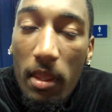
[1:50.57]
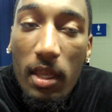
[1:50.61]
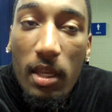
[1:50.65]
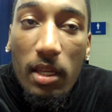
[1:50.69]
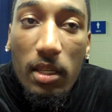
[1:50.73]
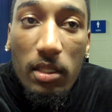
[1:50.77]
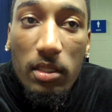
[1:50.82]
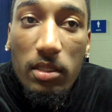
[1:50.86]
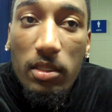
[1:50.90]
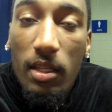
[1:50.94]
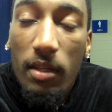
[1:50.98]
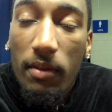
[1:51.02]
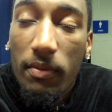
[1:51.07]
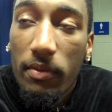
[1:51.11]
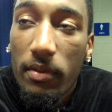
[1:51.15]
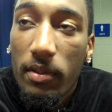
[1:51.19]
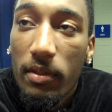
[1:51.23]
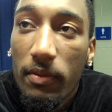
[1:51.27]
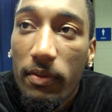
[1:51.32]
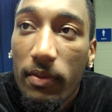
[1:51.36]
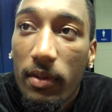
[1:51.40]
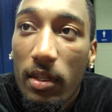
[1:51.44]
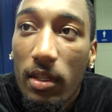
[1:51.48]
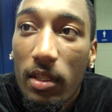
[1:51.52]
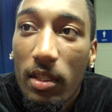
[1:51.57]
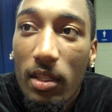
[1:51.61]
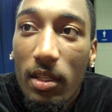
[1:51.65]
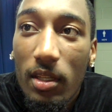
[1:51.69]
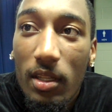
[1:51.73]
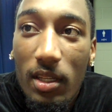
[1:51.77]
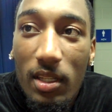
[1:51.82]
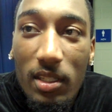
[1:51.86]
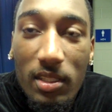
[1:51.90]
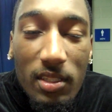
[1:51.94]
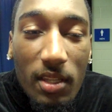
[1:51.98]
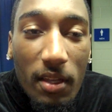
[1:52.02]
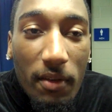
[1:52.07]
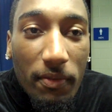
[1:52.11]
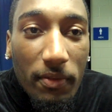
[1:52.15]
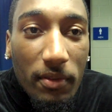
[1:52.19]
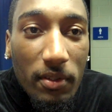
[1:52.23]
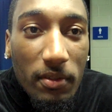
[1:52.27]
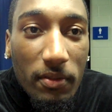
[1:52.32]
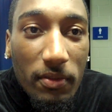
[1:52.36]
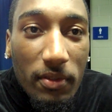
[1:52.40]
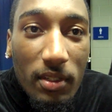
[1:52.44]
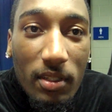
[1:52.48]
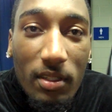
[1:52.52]
Yeah, it's definitely fun. It's
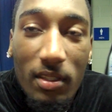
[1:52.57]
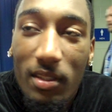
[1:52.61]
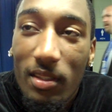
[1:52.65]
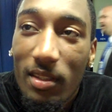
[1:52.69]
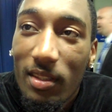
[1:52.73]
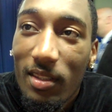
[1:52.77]
definitely fun.